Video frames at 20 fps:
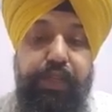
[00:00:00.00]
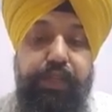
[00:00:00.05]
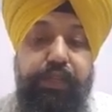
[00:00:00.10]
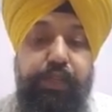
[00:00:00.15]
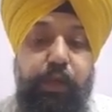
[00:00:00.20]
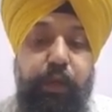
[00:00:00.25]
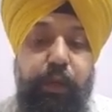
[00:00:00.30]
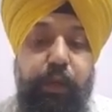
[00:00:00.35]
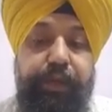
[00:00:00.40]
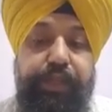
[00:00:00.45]

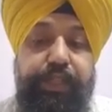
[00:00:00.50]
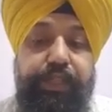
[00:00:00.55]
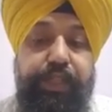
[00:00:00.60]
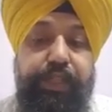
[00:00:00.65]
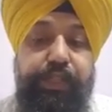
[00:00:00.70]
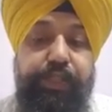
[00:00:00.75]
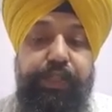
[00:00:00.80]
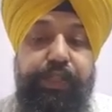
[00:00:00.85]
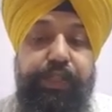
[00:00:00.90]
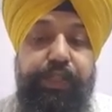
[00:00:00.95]
So group
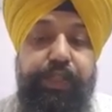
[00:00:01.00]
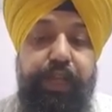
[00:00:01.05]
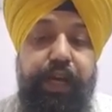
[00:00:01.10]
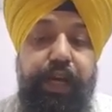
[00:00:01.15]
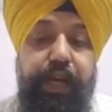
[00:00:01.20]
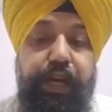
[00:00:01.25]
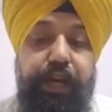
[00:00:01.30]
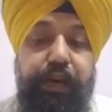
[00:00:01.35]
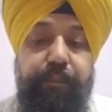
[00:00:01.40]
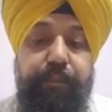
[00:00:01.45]
discussions
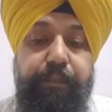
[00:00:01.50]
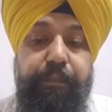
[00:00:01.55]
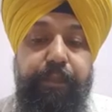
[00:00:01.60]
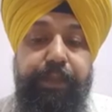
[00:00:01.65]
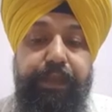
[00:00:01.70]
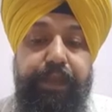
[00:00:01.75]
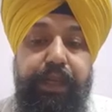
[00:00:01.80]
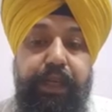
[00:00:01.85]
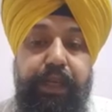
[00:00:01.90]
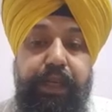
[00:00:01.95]
are
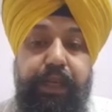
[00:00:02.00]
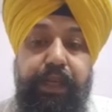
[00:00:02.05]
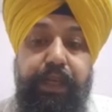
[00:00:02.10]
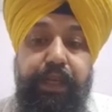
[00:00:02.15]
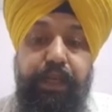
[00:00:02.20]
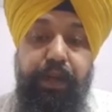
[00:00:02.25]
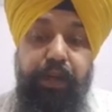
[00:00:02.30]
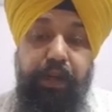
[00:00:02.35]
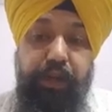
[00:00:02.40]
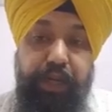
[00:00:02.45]

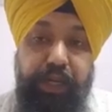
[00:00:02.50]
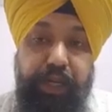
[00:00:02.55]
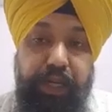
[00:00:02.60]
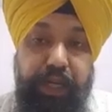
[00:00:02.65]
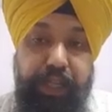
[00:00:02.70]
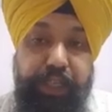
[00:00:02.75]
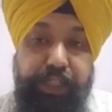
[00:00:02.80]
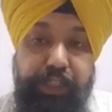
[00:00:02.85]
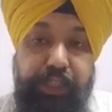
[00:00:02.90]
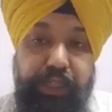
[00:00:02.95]

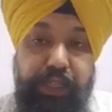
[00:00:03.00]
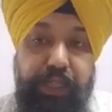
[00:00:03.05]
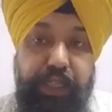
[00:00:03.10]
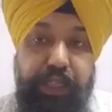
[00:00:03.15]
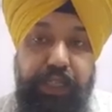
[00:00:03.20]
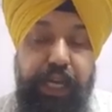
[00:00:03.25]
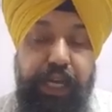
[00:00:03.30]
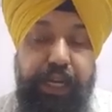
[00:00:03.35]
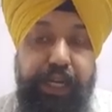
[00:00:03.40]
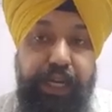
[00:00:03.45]
organized
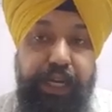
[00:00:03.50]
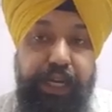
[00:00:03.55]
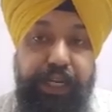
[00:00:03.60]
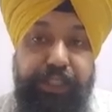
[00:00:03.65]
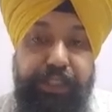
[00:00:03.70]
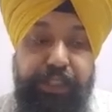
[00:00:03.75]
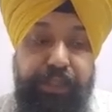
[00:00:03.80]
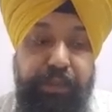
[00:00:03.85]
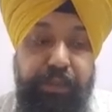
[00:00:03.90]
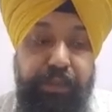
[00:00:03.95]
in the
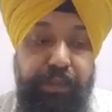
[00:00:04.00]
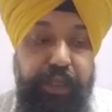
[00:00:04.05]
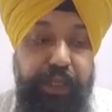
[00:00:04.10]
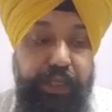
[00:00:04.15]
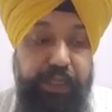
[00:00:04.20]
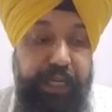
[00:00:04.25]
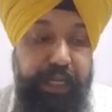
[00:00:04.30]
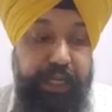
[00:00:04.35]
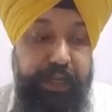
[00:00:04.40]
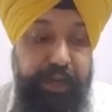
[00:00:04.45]

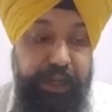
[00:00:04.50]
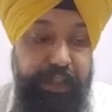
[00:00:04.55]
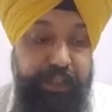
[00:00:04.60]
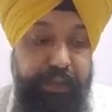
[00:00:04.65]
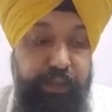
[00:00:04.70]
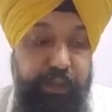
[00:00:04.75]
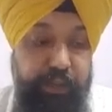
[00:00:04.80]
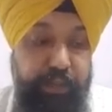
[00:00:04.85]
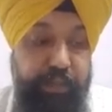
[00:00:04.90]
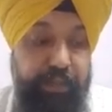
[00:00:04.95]

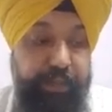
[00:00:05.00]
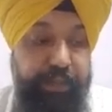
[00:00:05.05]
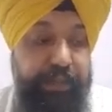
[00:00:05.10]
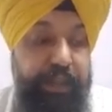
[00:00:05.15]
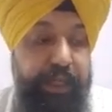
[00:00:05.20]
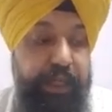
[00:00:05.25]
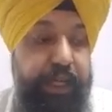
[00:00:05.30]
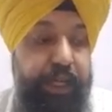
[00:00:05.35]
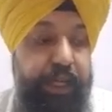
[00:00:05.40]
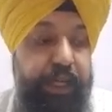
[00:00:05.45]
classroom,
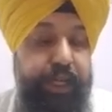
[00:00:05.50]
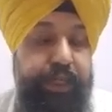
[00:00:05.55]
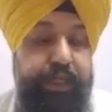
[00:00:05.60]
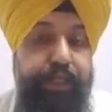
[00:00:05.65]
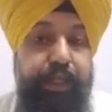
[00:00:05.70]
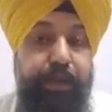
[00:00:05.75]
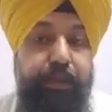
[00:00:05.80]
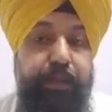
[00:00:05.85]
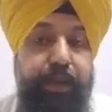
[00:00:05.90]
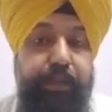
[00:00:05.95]

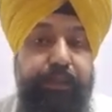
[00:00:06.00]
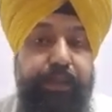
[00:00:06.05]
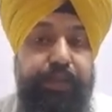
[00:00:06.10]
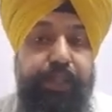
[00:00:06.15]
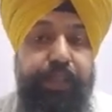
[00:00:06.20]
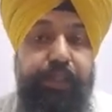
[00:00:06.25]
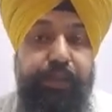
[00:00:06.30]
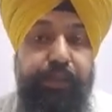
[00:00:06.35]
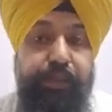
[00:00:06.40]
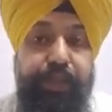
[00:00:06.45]
and the members
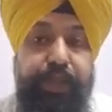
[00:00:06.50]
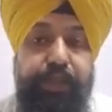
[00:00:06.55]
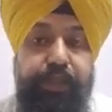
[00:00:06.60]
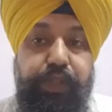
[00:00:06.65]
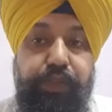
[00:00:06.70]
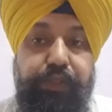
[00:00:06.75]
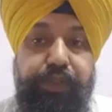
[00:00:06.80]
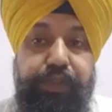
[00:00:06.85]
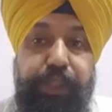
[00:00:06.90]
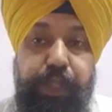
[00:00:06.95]
are students
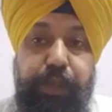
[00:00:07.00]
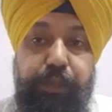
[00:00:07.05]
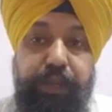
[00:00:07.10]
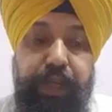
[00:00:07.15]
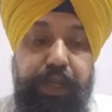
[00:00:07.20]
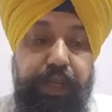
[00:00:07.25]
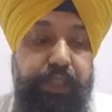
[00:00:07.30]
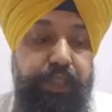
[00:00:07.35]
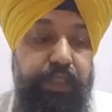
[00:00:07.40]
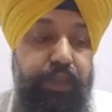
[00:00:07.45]
of the same
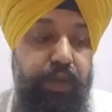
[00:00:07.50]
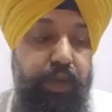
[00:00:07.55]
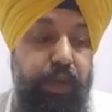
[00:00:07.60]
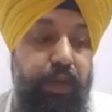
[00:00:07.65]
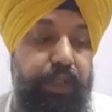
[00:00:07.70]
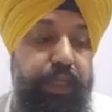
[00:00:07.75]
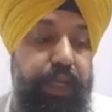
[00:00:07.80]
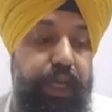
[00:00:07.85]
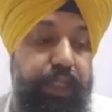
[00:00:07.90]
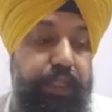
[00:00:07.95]
class.
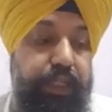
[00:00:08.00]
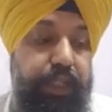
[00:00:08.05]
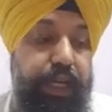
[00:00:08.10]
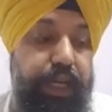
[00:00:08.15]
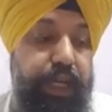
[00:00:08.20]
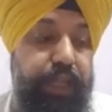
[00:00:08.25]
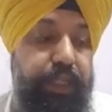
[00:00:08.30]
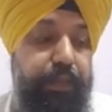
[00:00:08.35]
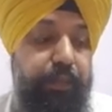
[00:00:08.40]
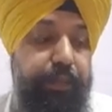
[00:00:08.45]
On the other
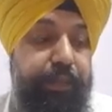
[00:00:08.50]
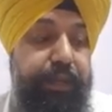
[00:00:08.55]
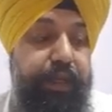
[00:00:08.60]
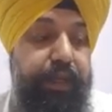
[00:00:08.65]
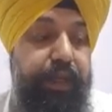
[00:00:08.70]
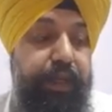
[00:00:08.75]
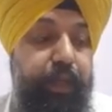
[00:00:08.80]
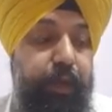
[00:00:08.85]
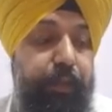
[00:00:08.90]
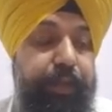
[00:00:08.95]
hand,
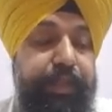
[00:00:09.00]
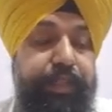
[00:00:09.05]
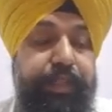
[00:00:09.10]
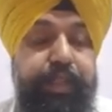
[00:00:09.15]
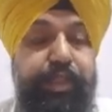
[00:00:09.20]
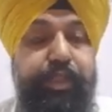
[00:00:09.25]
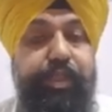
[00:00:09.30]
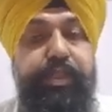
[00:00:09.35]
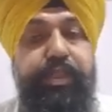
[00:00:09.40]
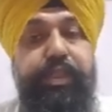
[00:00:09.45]
the group
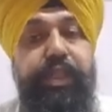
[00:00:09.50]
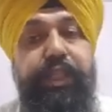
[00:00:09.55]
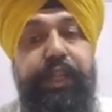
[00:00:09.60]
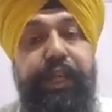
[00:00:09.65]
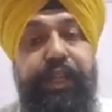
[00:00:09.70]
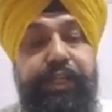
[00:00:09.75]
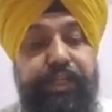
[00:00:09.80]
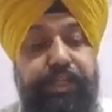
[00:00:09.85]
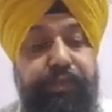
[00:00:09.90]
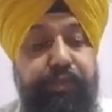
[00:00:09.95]
discussions in the
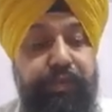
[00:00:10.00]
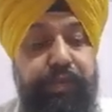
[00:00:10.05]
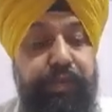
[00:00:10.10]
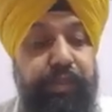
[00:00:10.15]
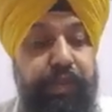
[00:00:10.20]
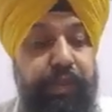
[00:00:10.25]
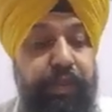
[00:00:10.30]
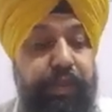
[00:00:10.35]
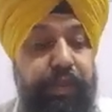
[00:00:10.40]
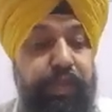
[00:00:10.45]

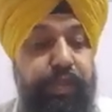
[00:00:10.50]
interviews.